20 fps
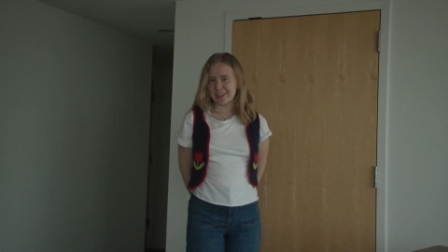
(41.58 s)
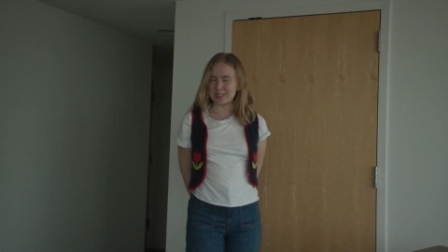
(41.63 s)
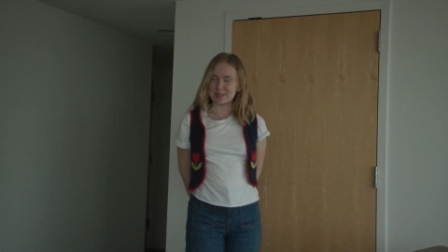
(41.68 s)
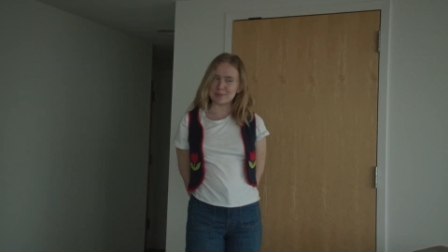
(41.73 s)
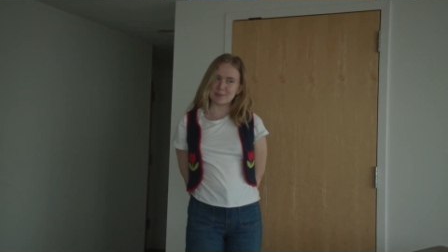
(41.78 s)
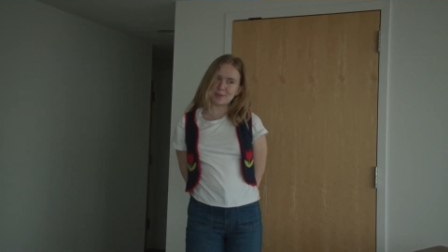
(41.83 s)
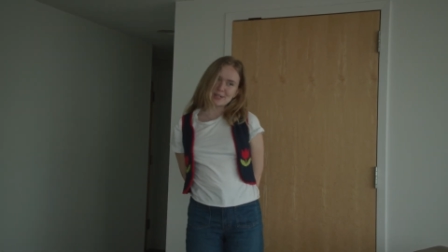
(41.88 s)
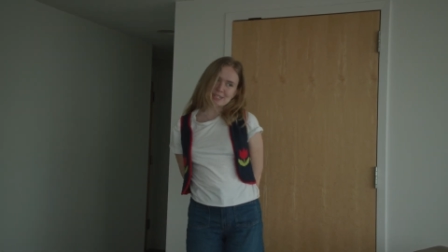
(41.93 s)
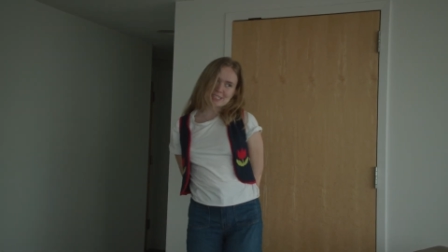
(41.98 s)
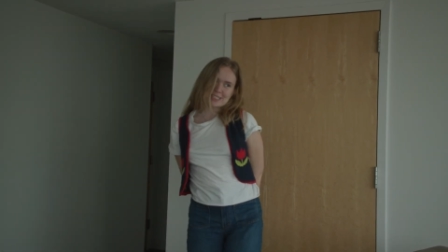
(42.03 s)

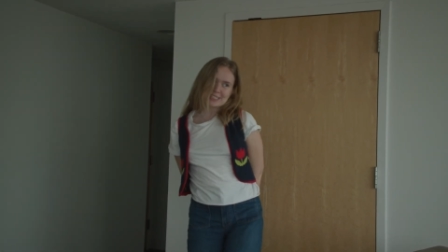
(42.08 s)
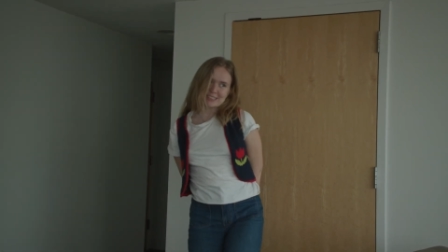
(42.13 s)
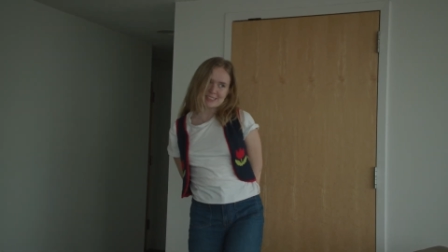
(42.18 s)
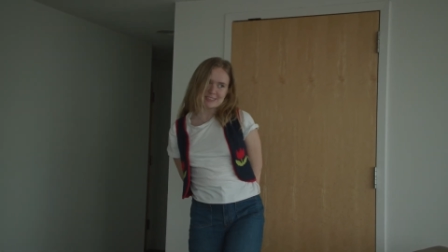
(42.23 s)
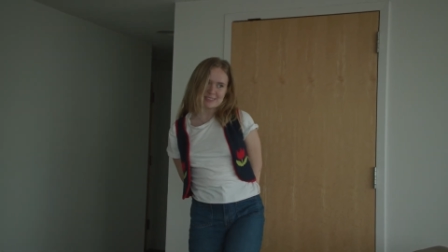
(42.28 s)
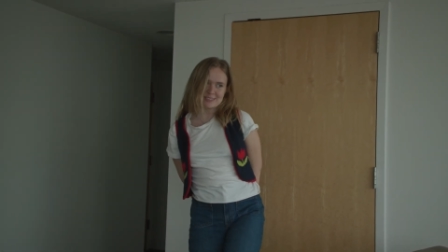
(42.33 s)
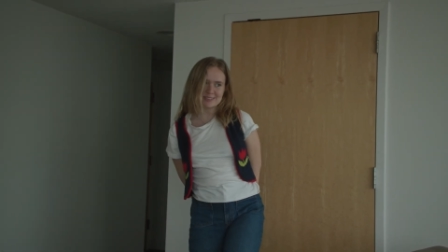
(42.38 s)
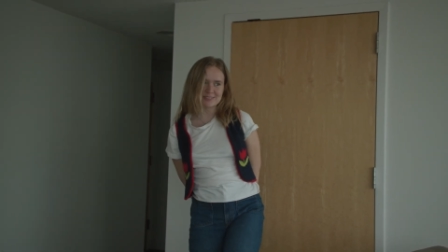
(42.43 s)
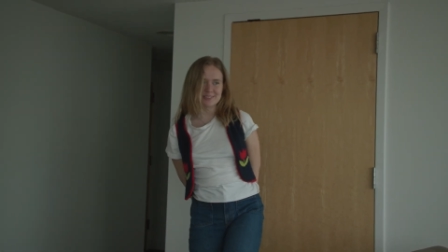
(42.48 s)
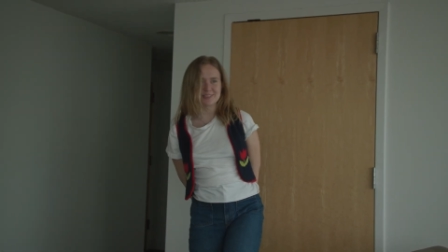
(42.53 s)

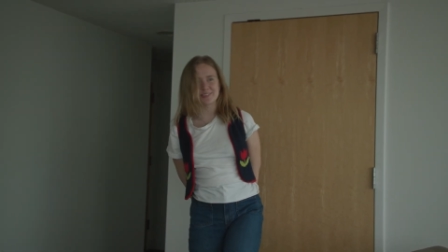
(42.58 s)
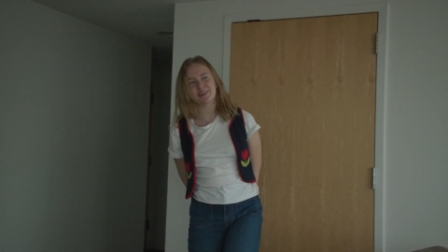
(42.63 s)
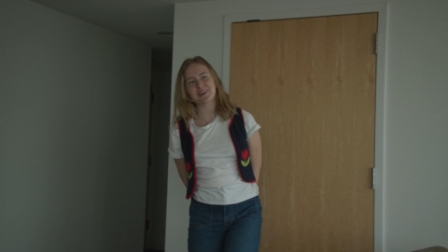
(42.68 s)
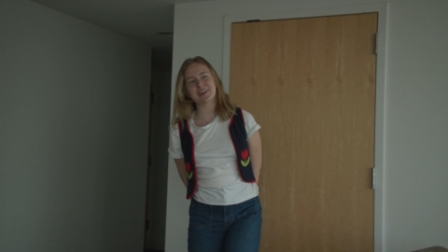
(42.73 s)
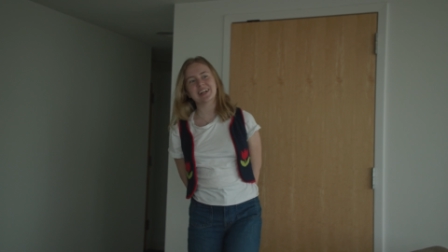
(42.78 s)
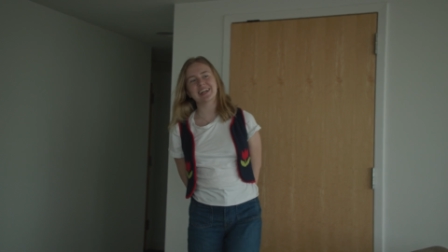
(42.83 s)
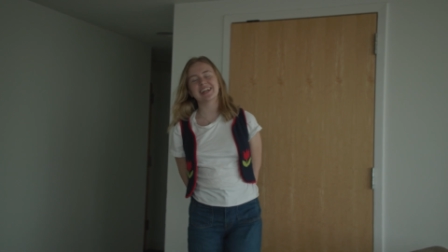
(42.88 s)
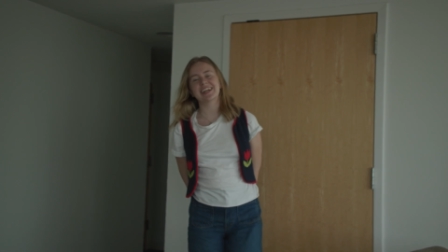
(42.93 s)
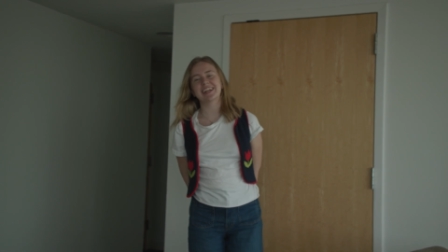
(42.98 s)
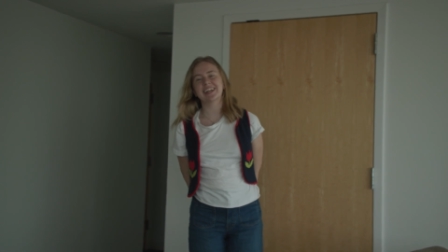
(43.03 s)
inspiration
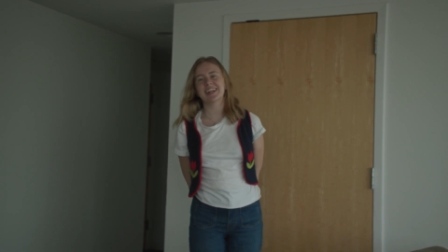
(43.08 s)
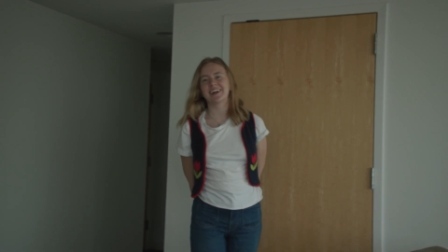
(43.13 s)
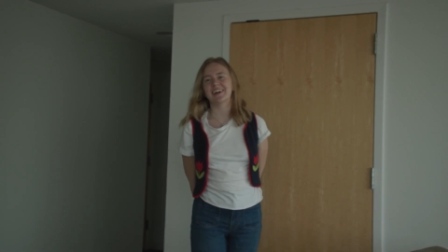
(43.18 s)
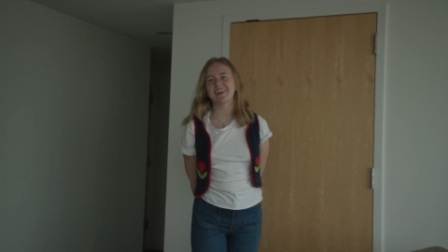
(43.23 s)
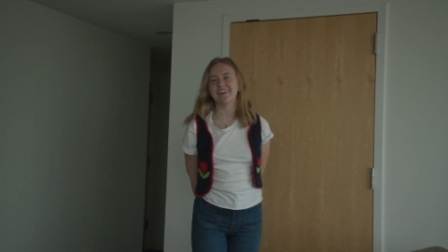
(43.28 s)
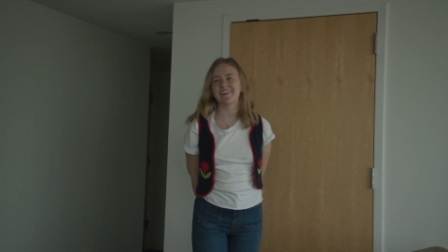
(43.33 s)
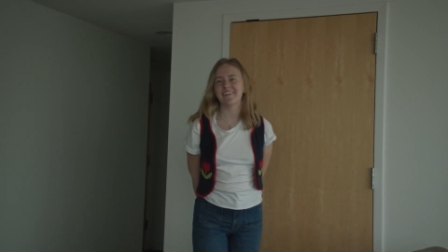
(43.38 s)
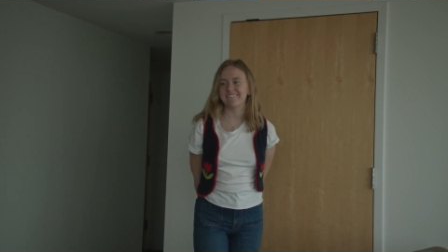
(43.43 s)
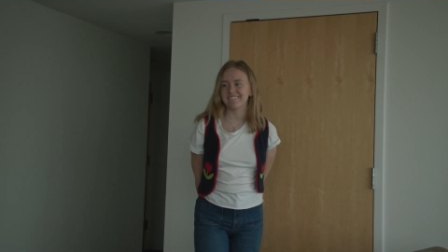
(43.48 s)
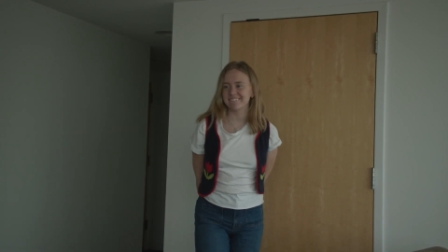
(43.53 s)
for it.
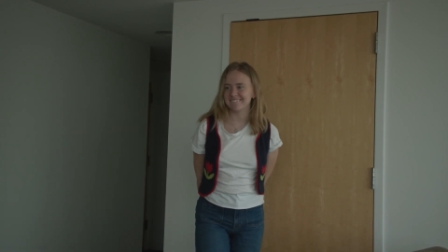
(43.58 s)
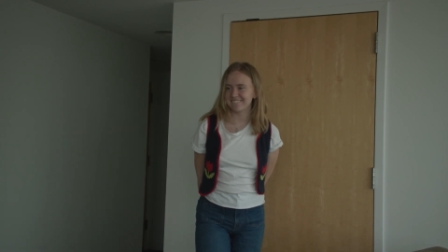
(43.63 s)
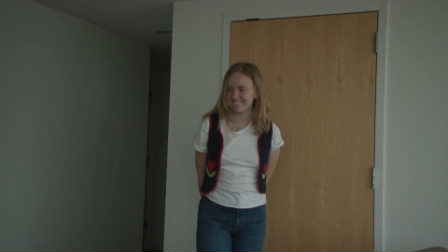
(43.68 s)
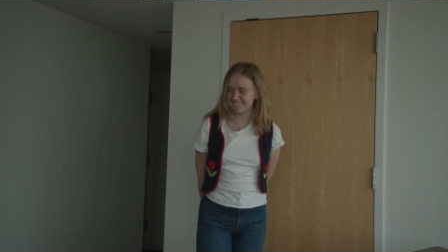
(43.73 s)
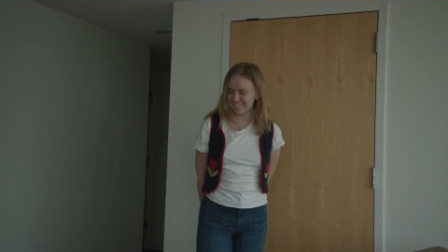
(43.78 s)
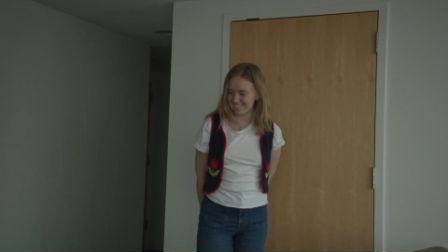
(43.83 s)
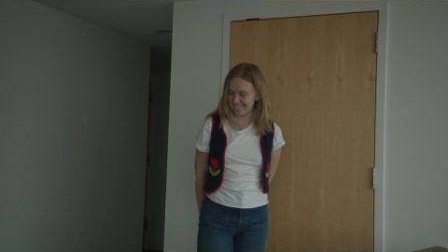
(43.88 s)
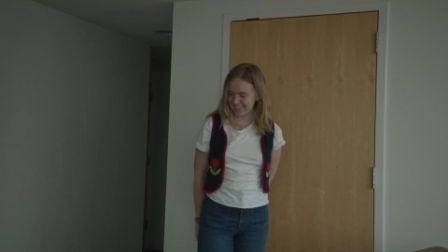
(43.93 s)
Um,